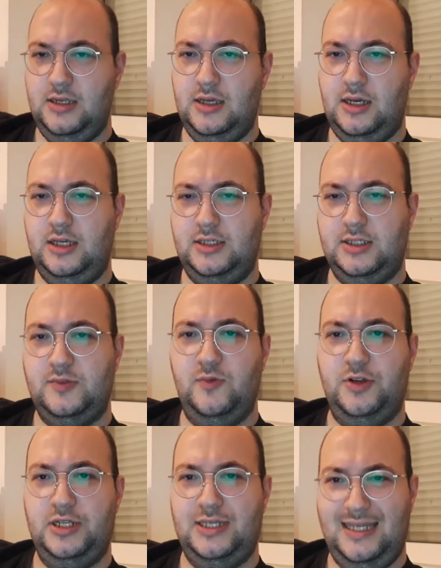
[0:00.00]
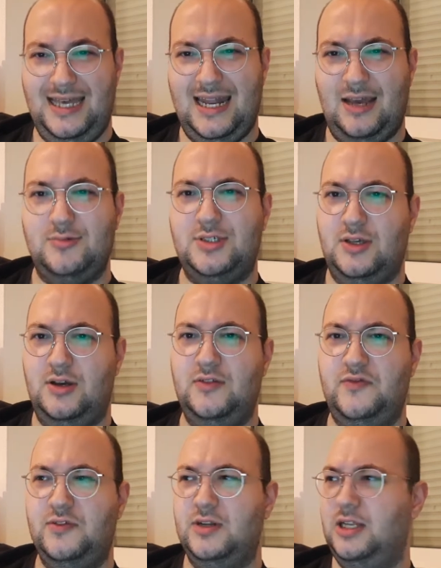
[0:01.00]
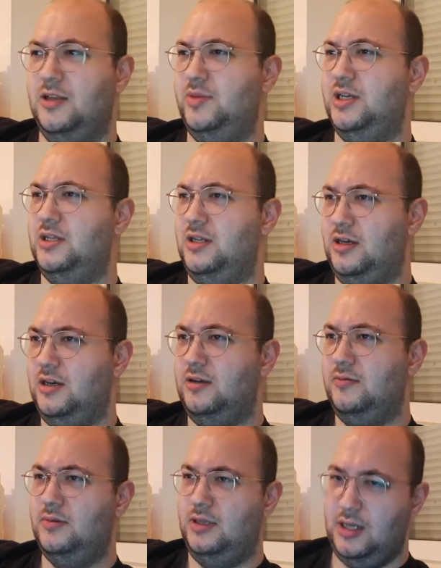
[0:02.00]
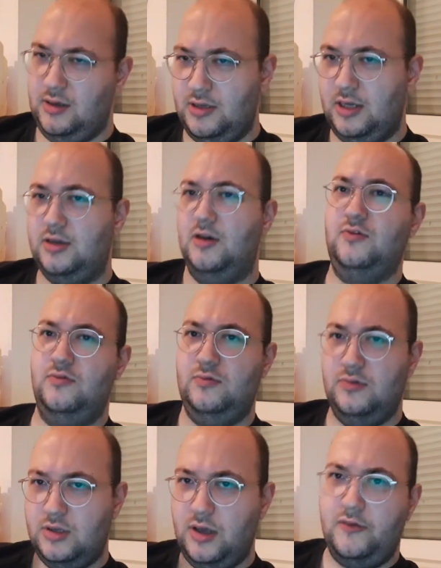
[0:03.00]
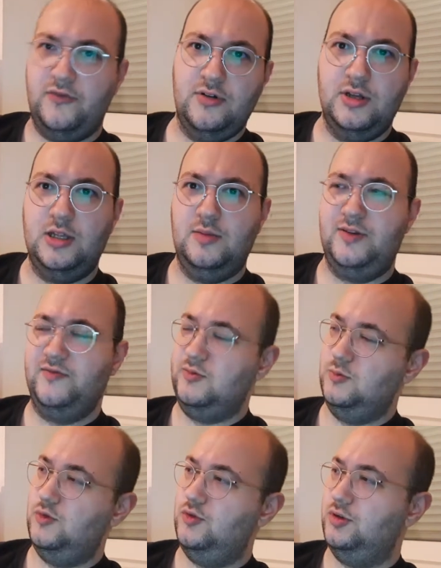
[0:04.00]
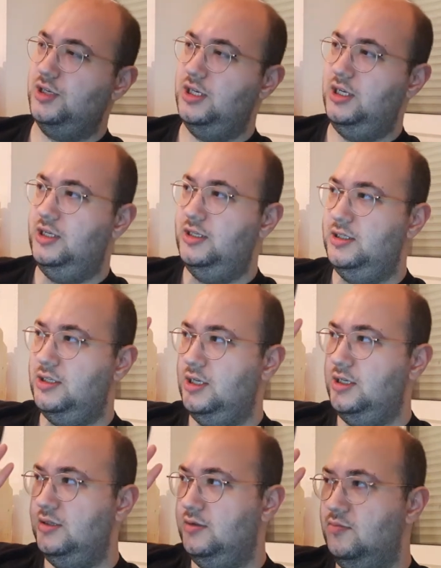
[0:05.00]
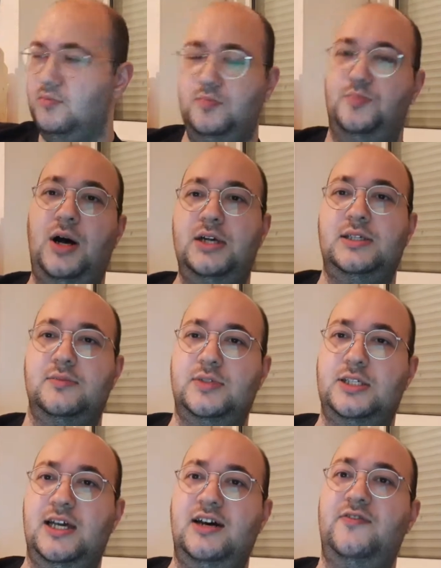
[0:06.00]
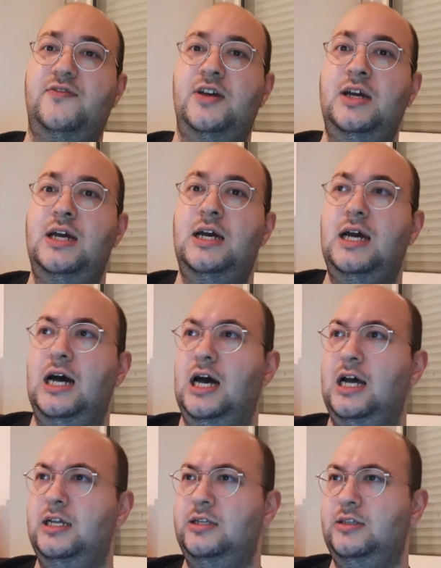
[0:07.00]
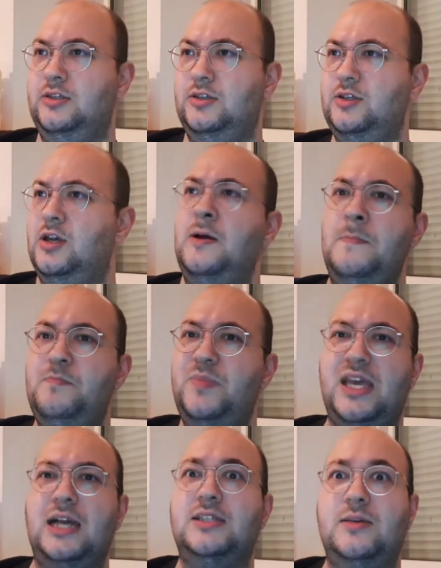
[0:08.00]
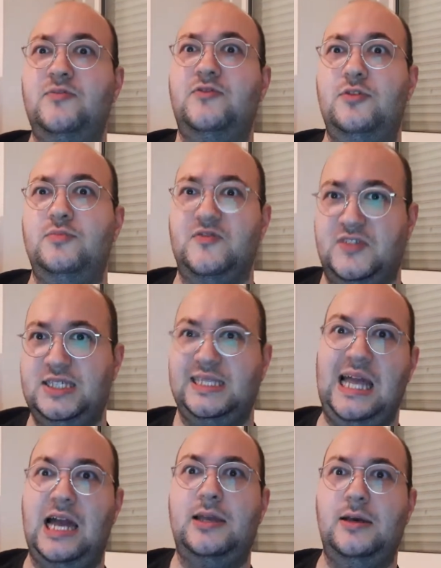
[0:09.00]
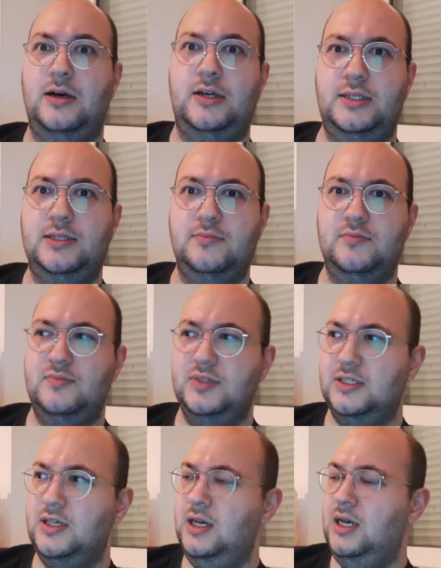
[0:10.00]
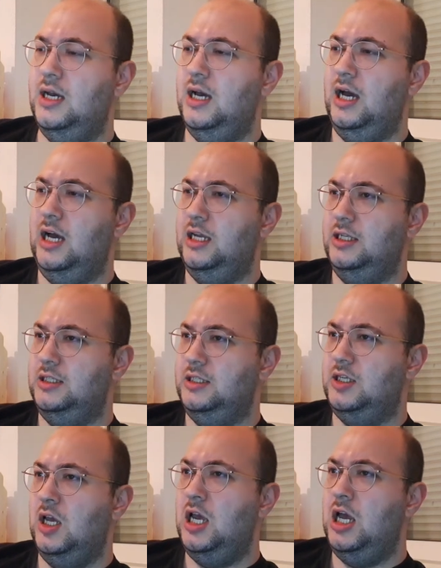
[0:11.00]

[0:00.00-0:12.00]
I just wanted to get outside for a little bit, and I go for a little bit of a walk and buy some stuff and get some form of snack items, and